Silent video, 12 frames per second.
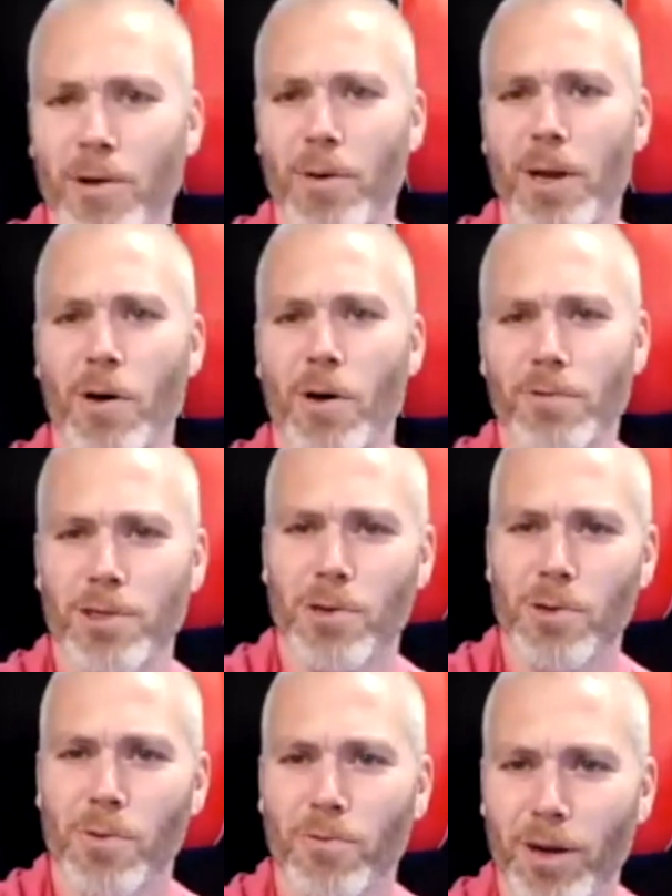very old
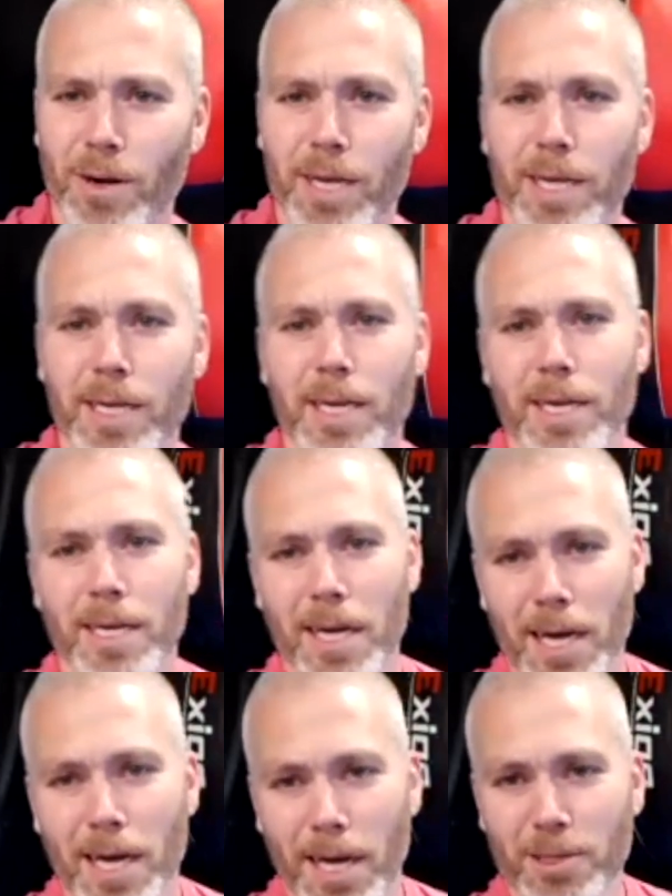school, very
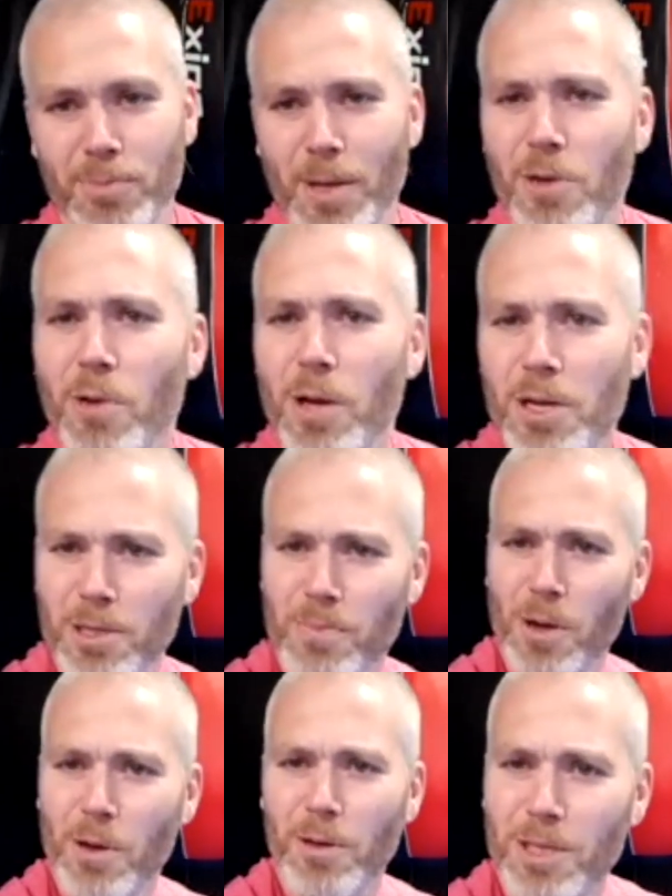speak when you're
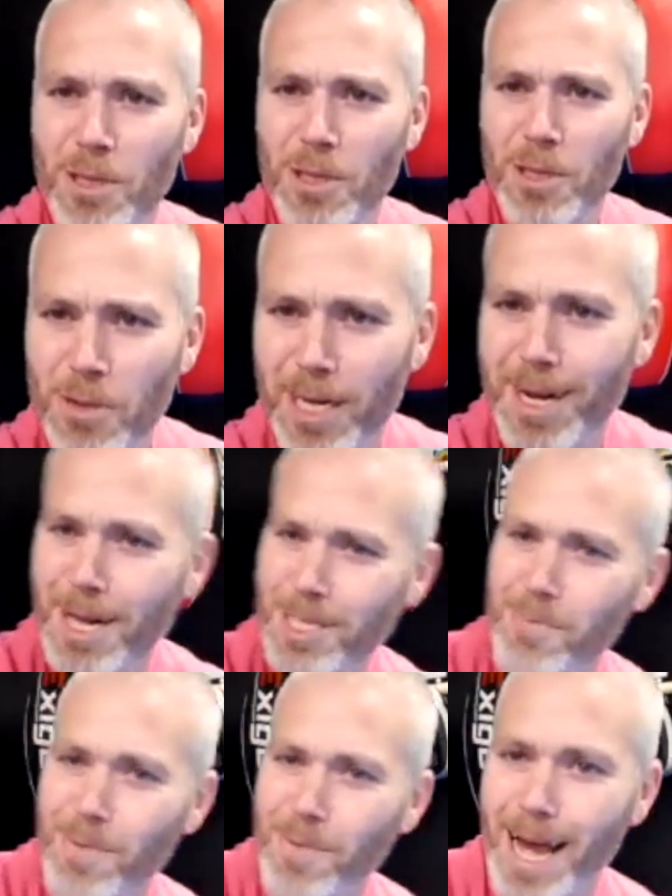spoken to, you didn't
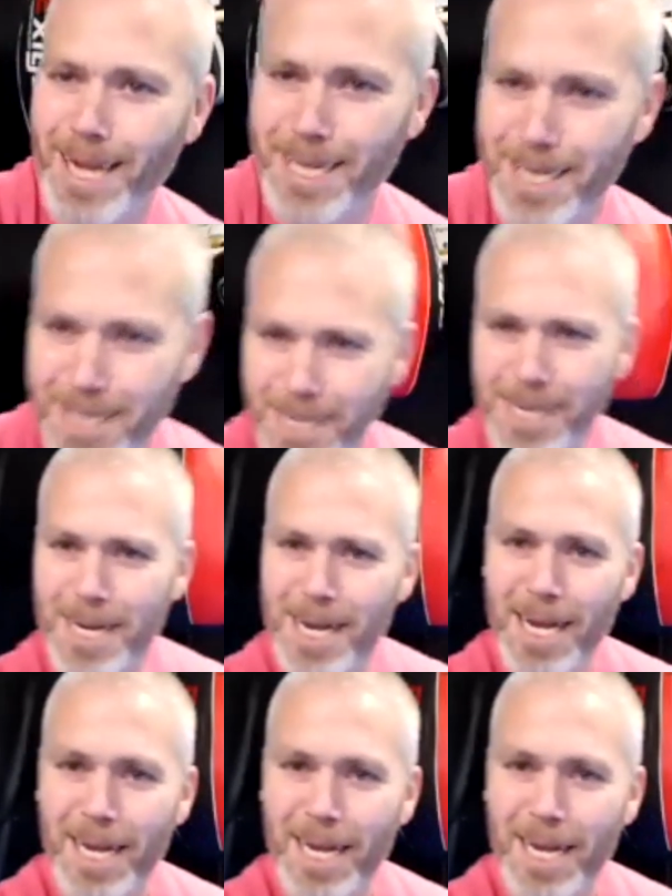answer back, you didn't,